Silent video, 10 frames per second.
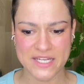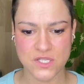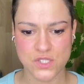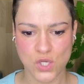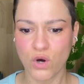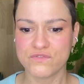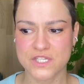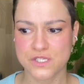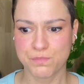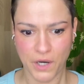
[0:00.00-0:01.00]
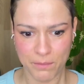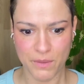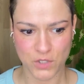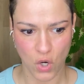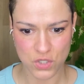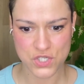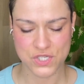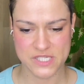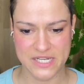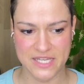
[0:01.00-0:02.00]
to solve this problem
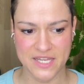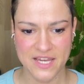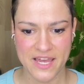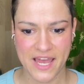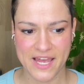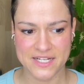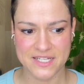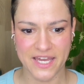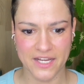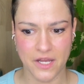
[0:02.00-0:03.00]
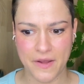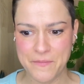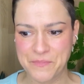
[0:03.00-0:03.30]
consciously and kind of